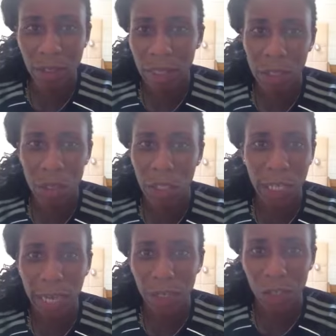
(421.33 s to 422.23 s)
it's a
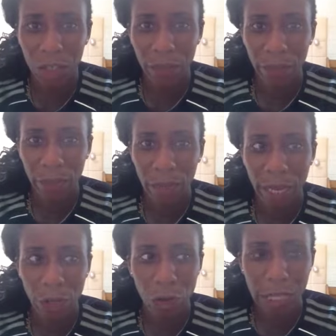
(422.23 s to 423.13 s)
challenge,
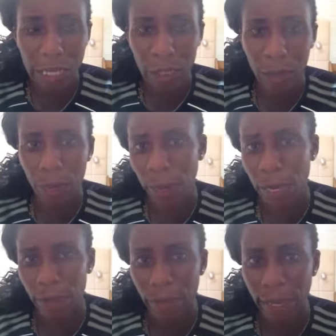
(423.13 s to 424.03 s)
and you need to be
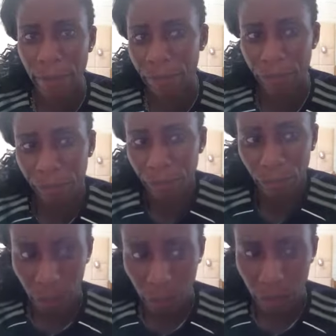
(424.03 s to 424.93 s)
prepared for that.
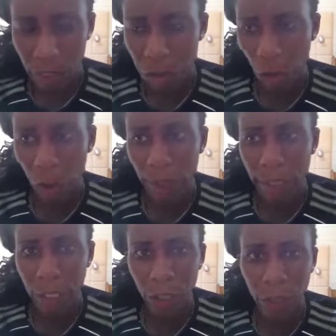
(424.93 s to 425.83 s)
It's not going to be
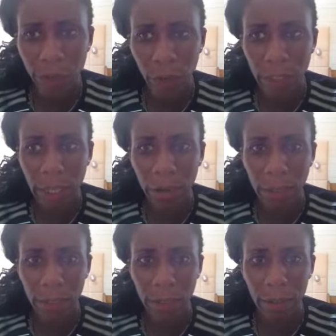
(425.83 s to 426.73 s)
any good if I don't
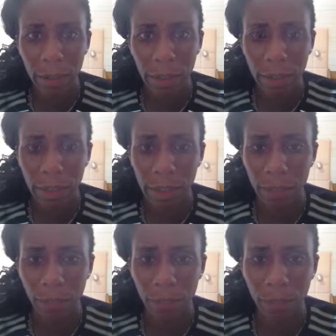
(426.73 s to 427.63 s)

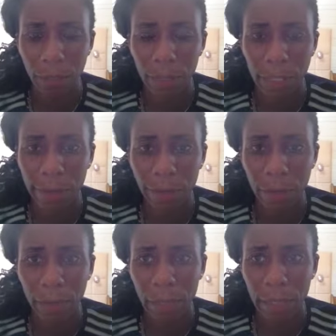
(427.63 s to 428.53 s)
give
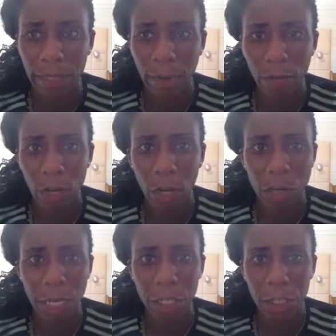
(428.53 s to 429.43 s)
them that
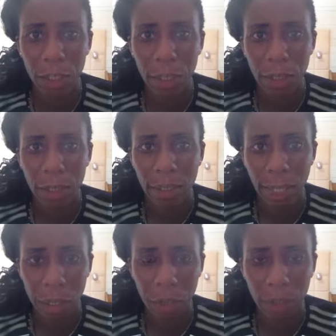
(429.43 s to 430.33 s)
realisation that
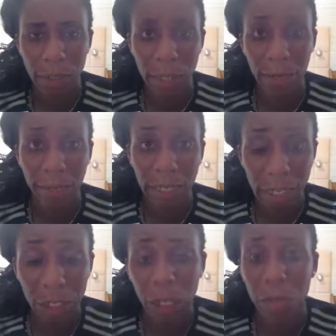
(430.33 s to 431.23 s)
it's going to be tough. They
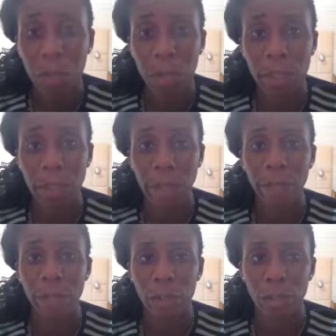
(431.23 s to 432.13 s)
need to know it's going to be
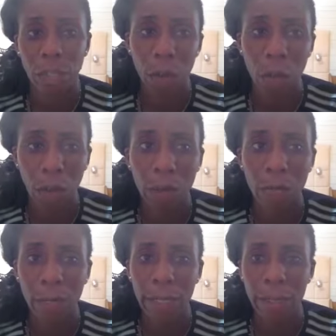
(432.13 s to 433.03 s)
tough. So
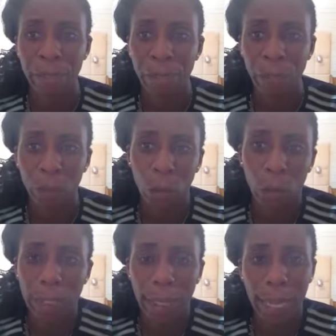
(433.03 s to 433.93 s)
hopefully
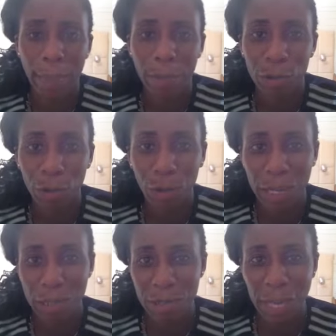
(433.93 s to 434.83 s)
when it happens, or
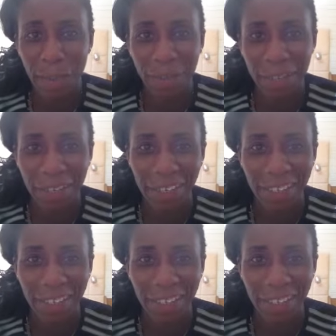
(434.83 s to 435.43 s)
as it's happening,